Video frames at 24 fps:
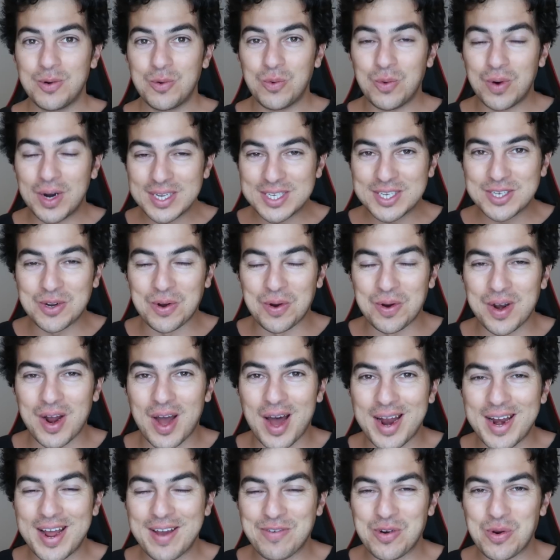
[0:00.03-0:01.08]
What's going
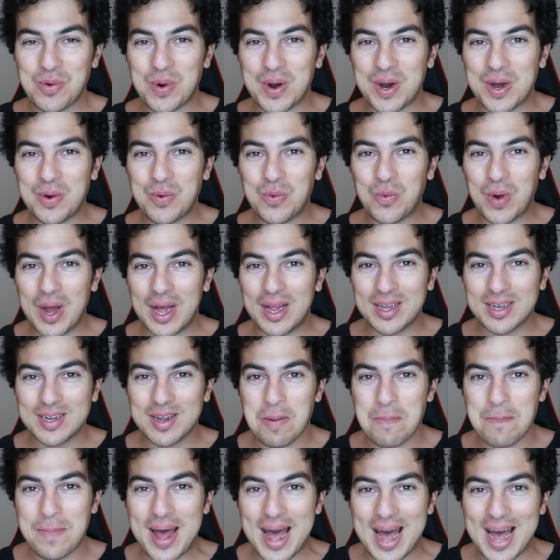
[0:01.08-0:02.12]
on everyone?
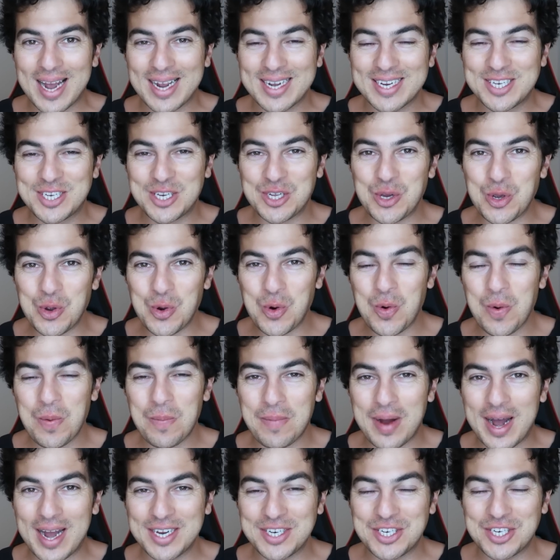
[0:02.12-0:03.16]
Welcome back to
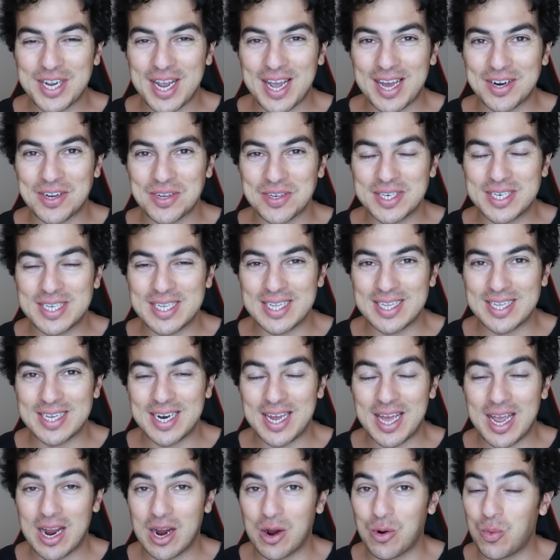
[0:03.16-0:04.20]
my channel.
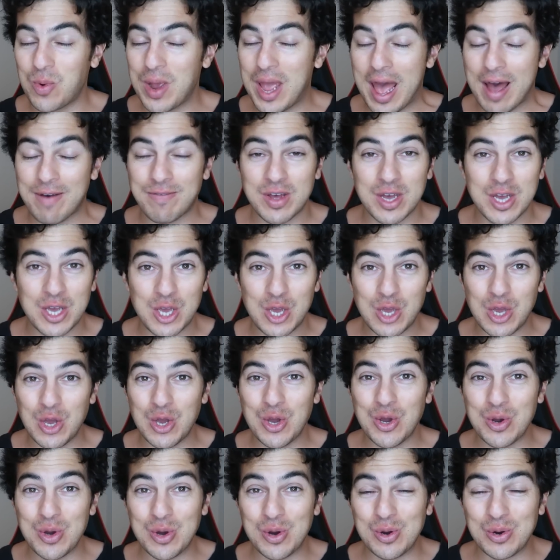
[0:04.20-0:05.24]
Dylan here. We have a
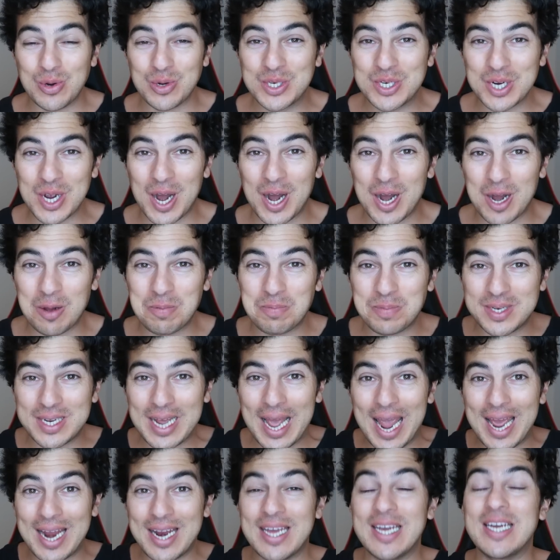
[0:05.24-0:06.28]
huge
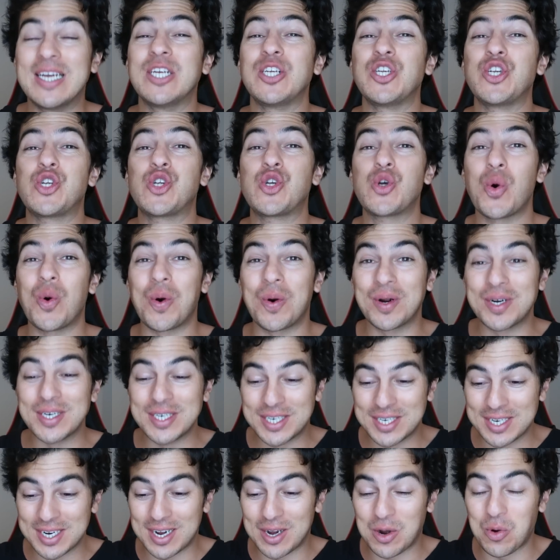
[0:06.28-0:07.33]
update in
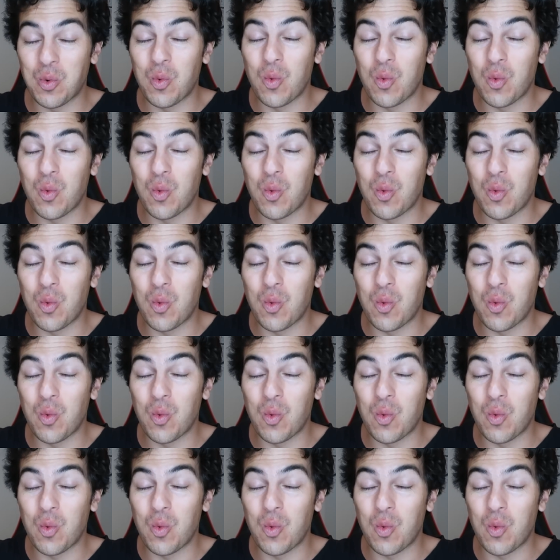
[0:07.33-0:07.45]
Georgia.